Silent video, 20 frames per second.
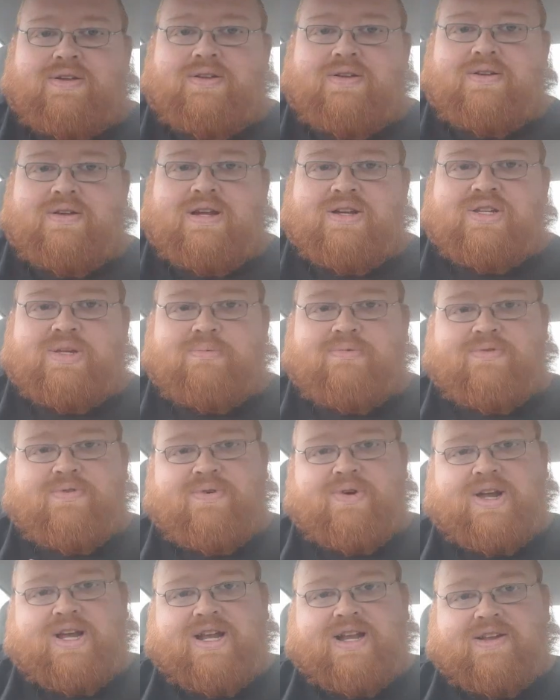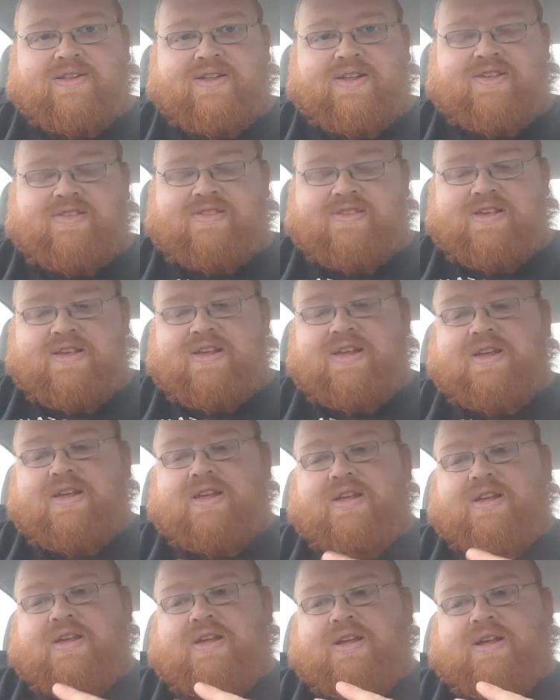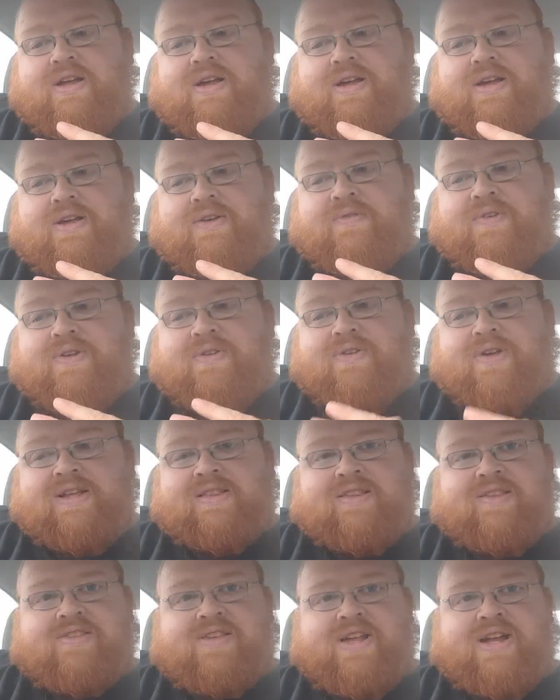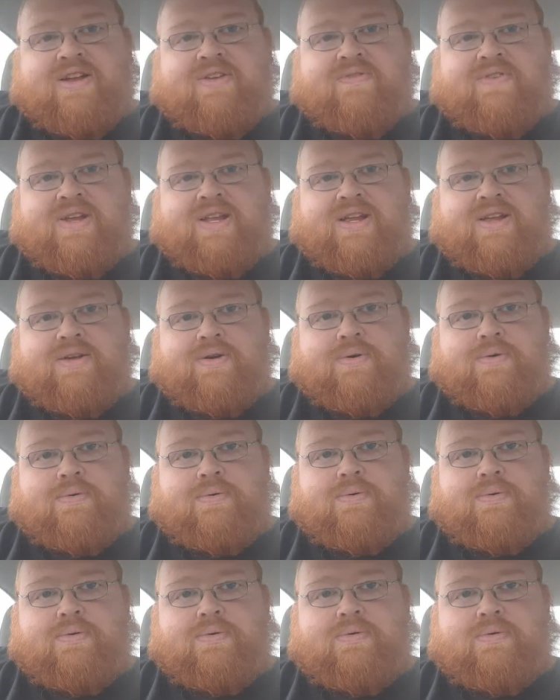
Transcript: Actually, before I get into this, if you like this kind of video,